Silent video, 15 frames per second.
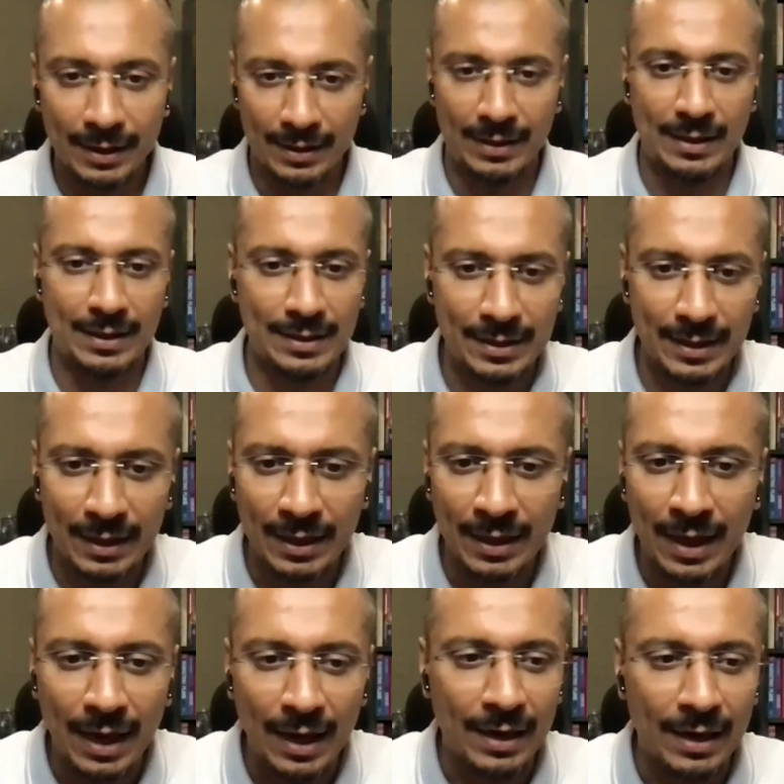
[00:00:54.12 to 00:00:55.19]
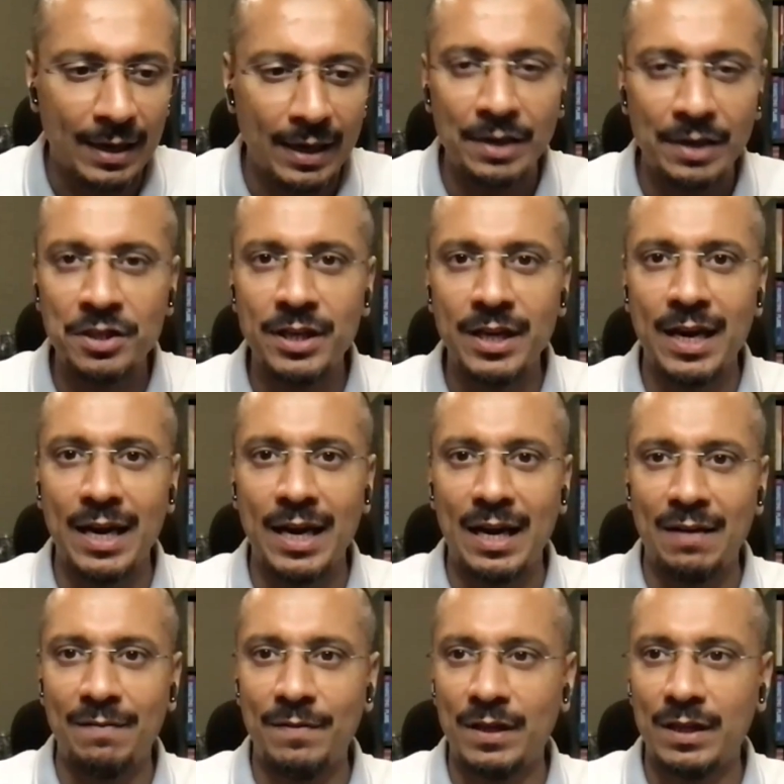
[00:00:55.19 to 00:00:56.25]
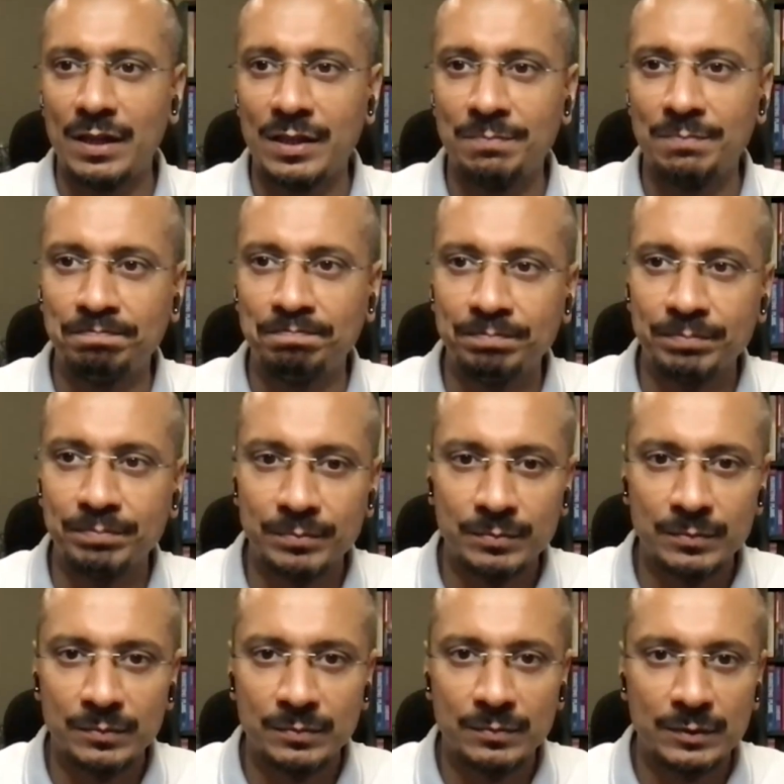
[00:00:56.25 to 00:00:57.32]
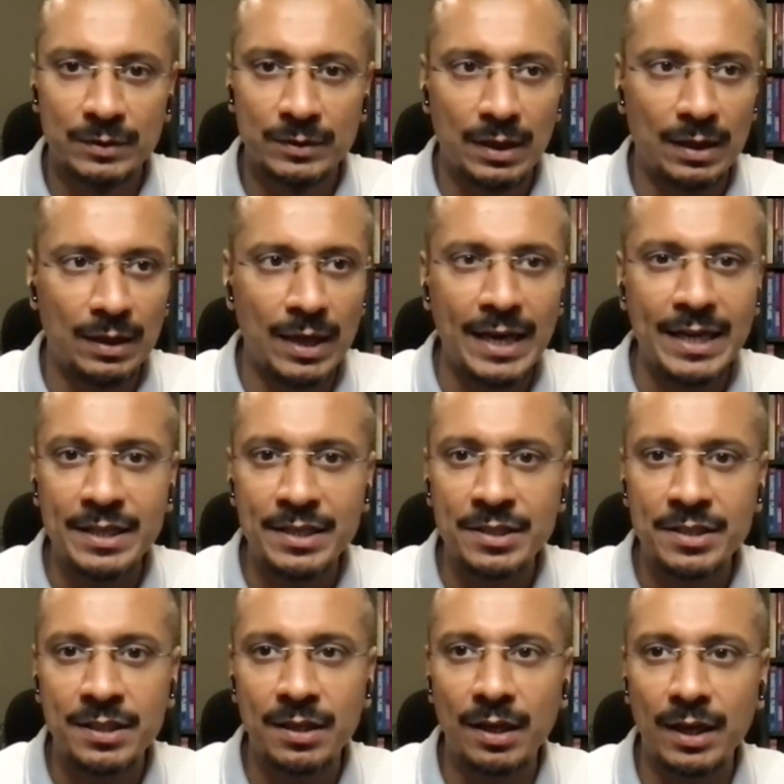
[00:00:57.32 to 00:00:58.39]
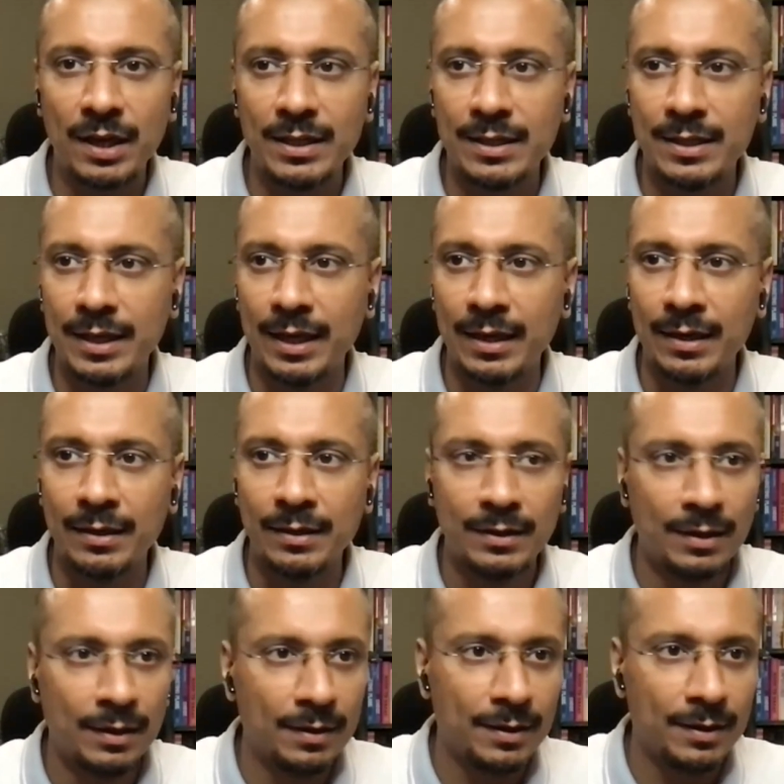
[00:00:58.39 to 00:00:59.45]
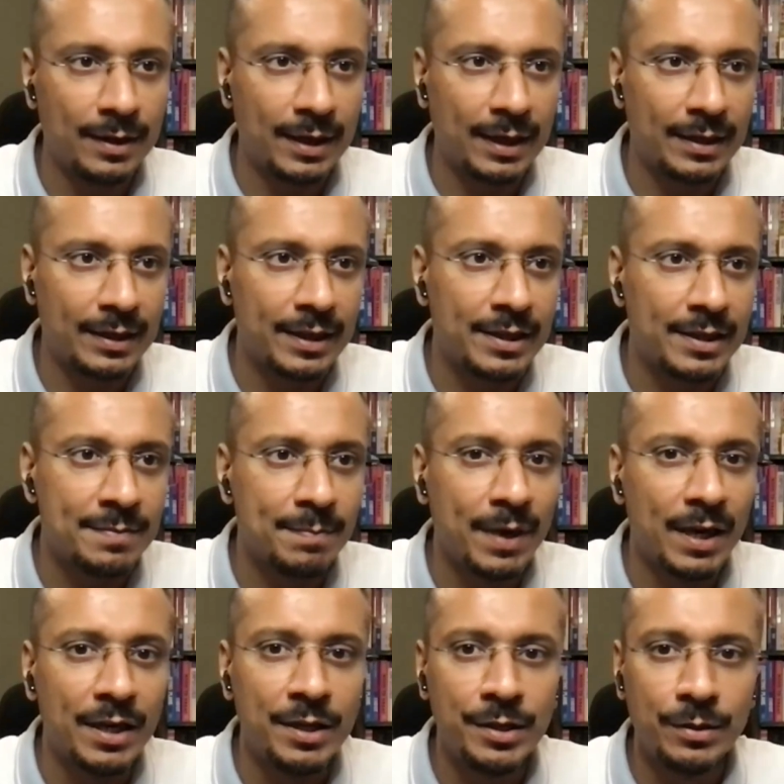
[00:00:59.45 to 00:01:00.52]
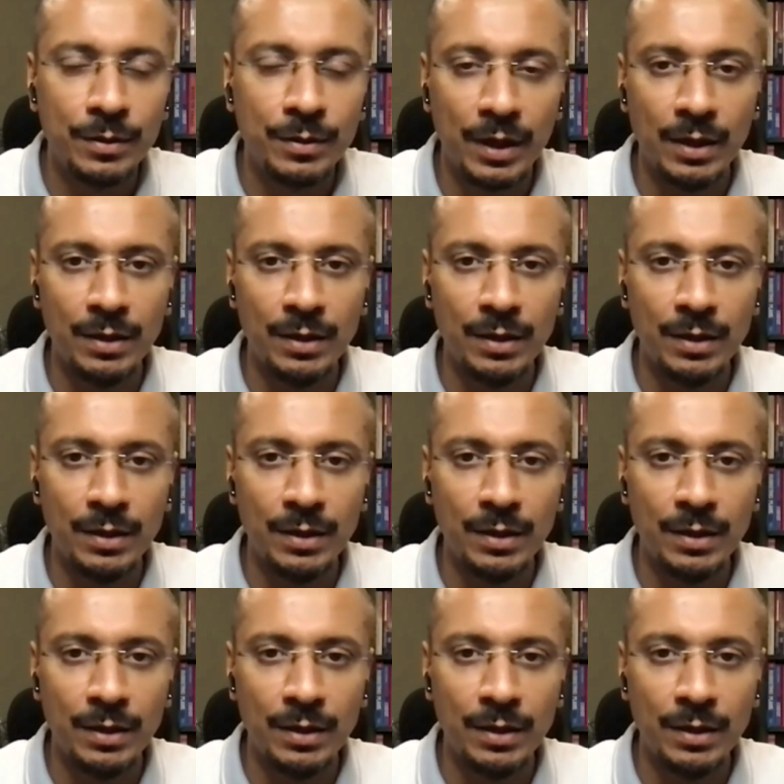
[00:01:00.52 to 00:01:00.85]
And I actually have a light slide deck that is meant to